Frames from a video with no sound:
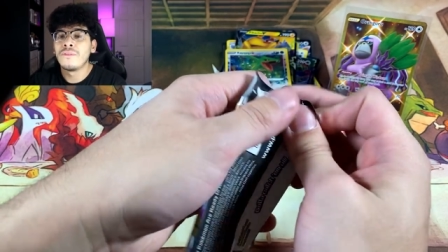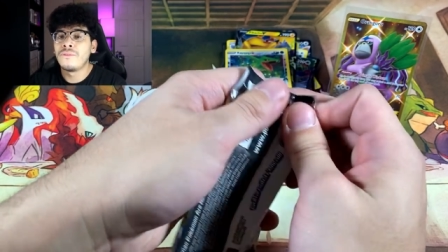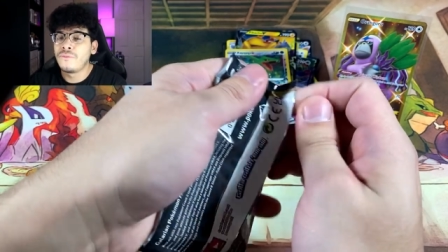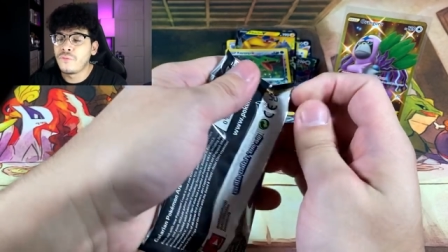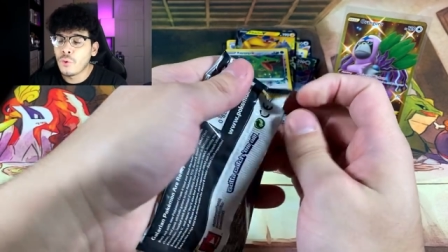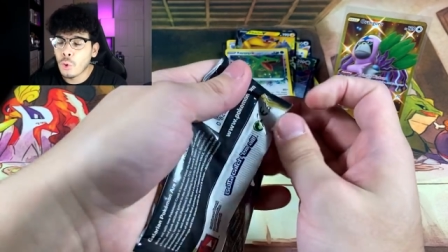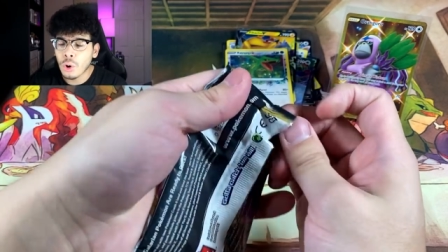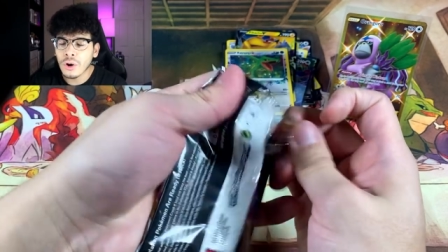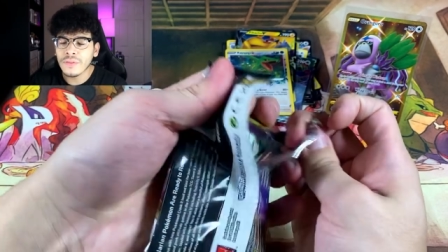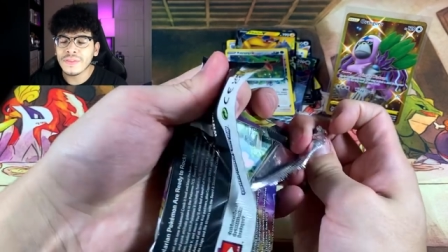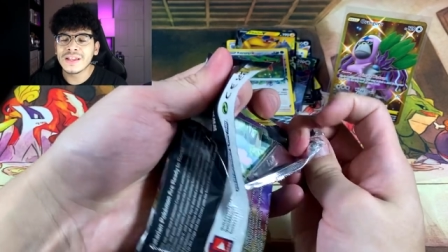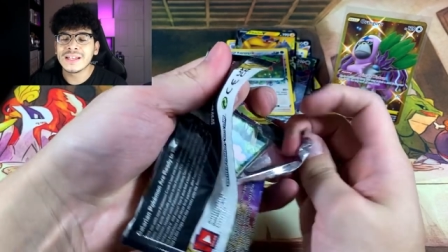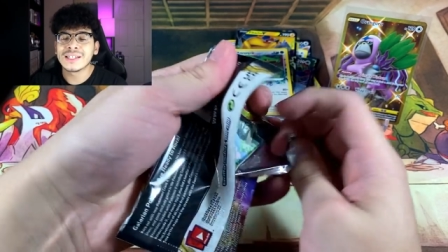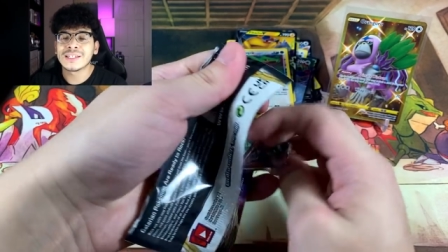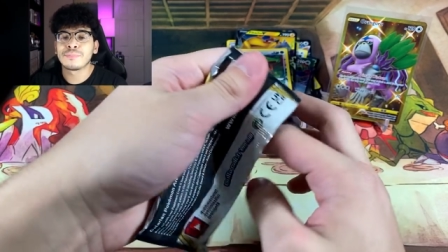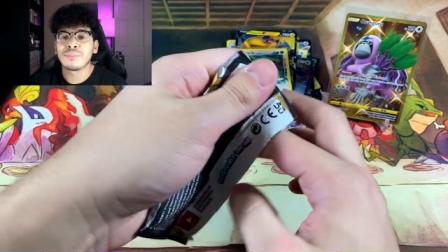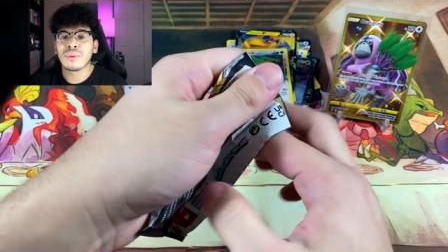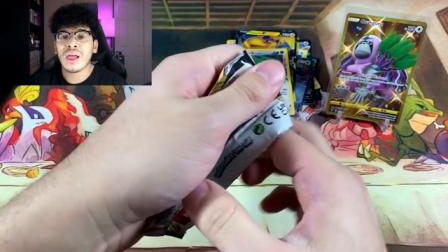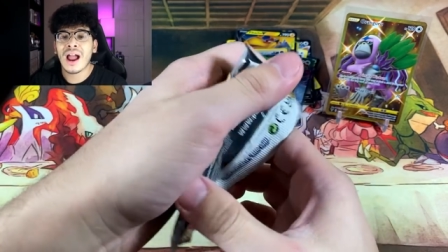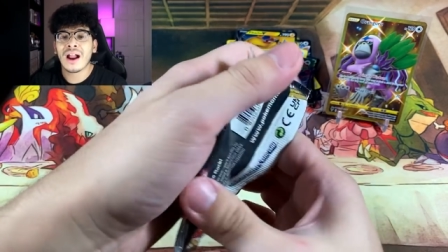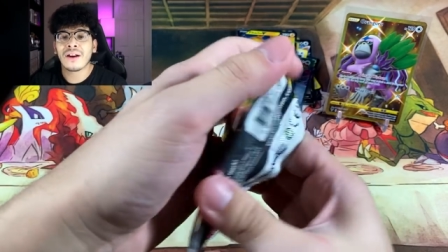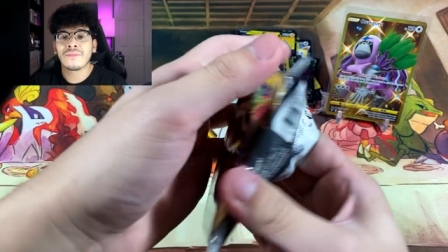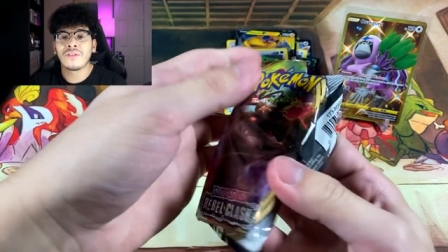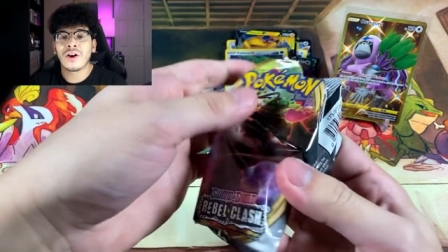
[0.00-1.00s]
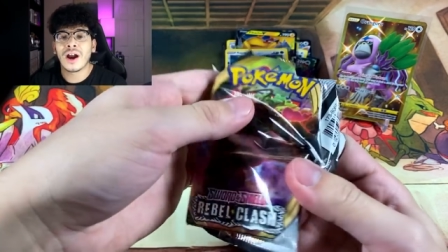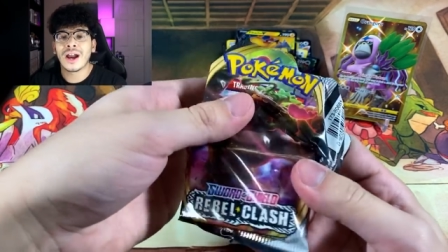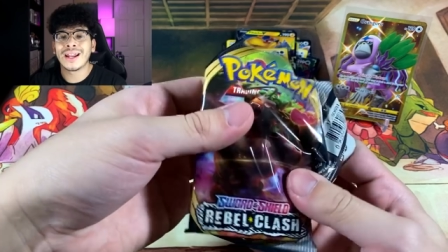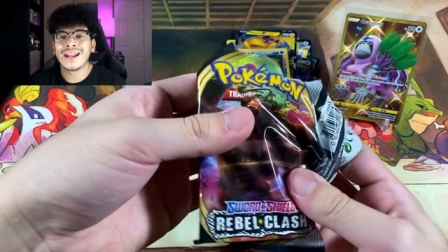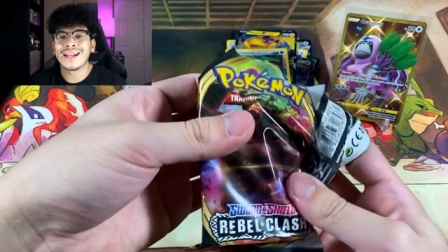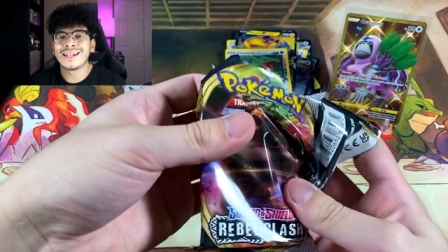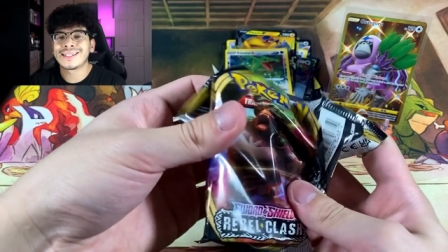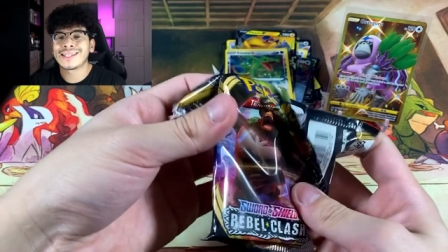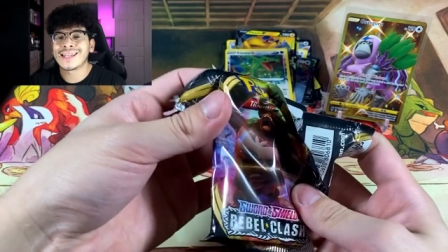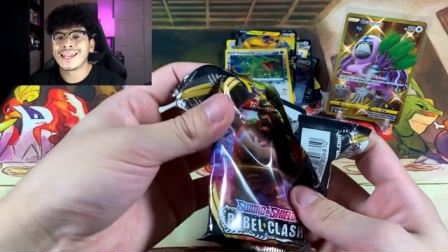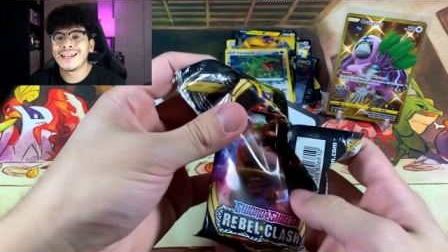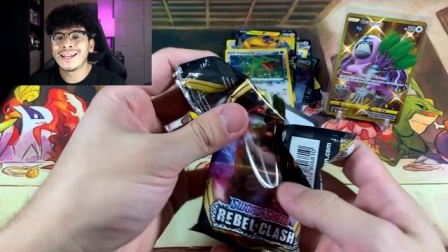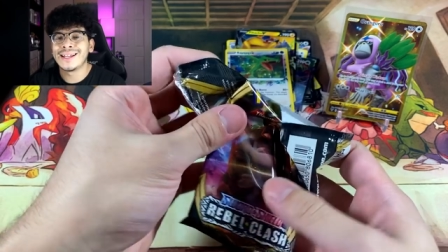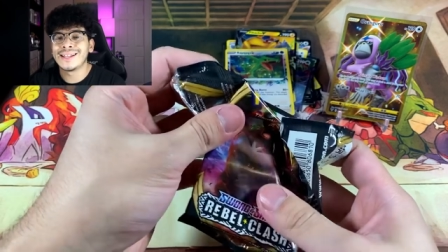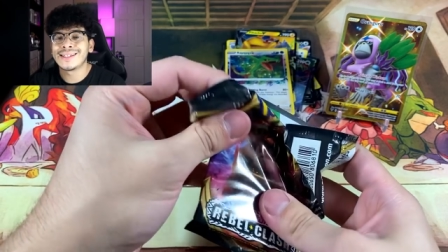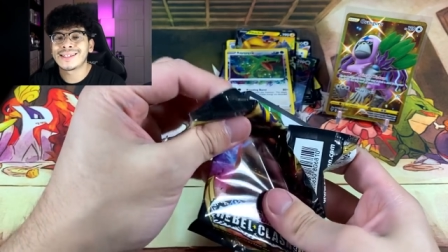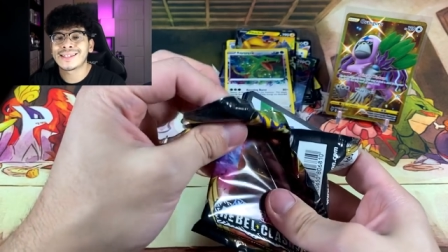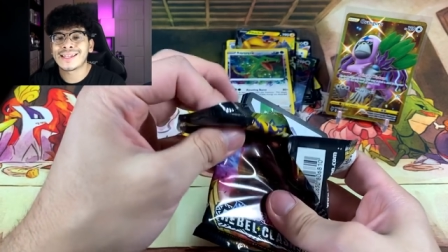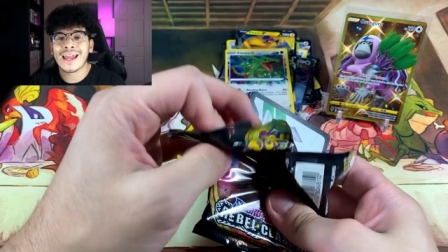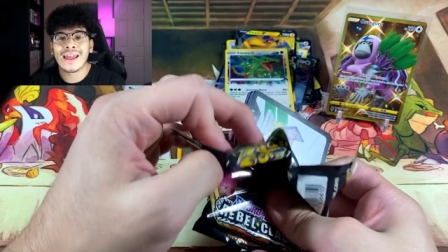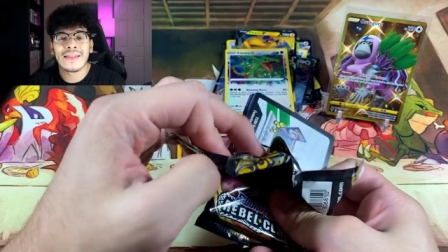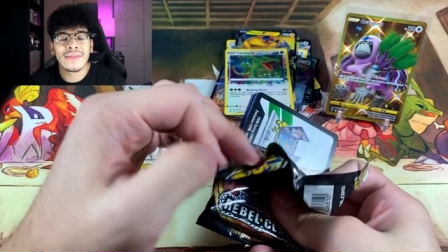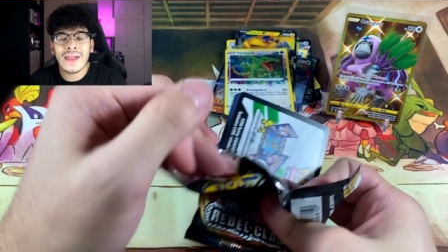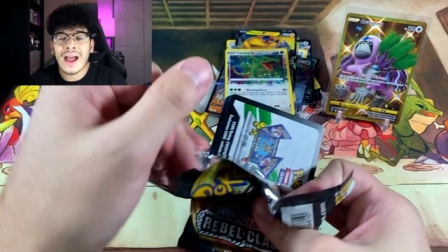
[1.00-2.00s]
for these Black Friday
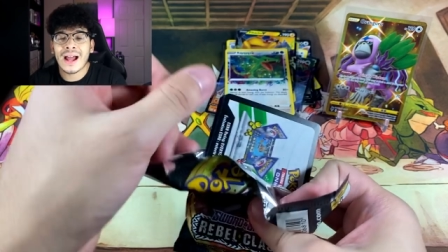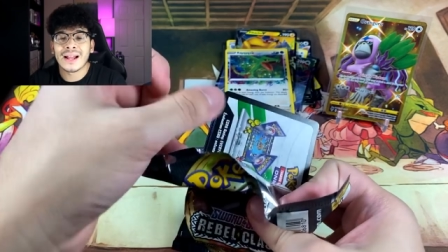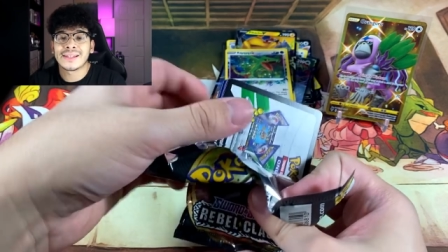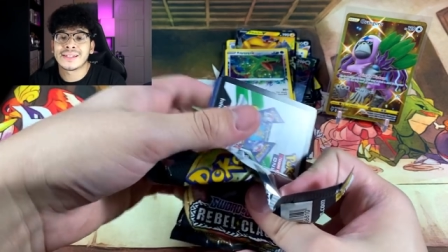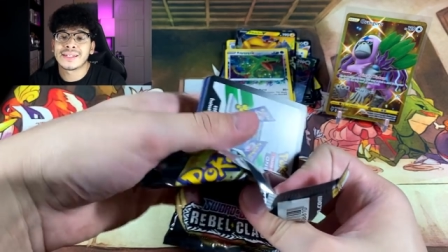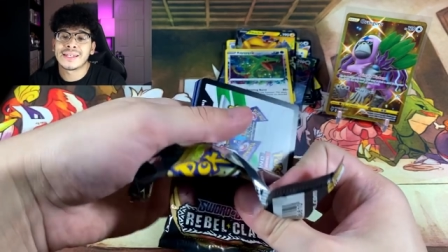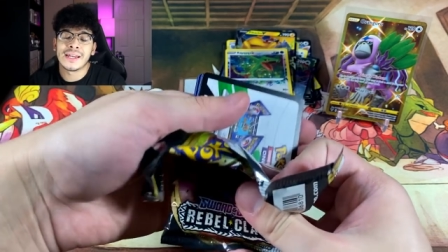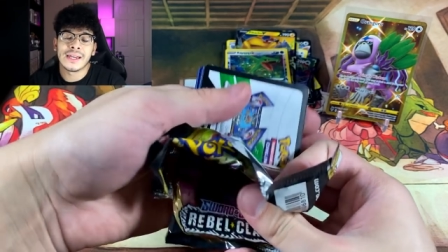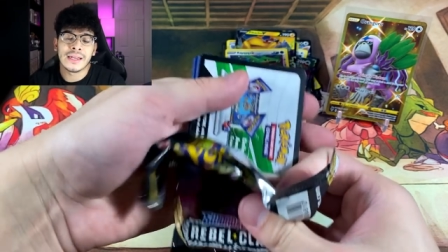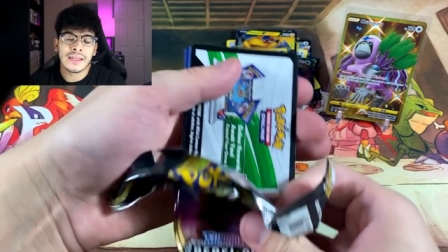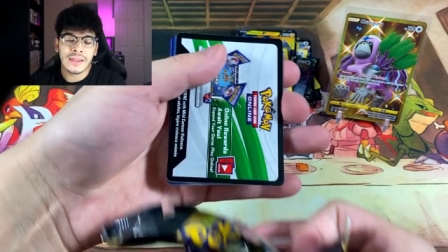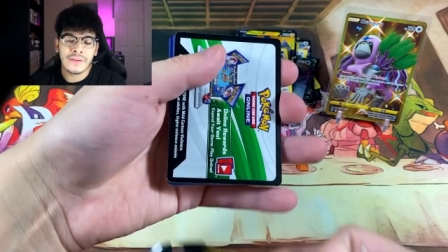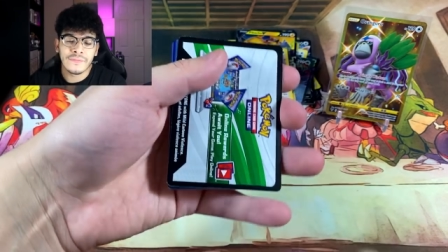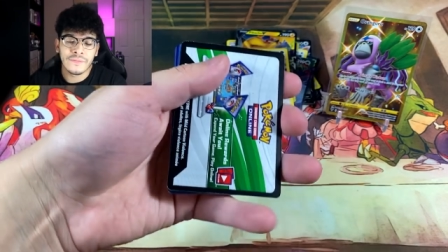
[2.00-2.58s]
tins, and that's it.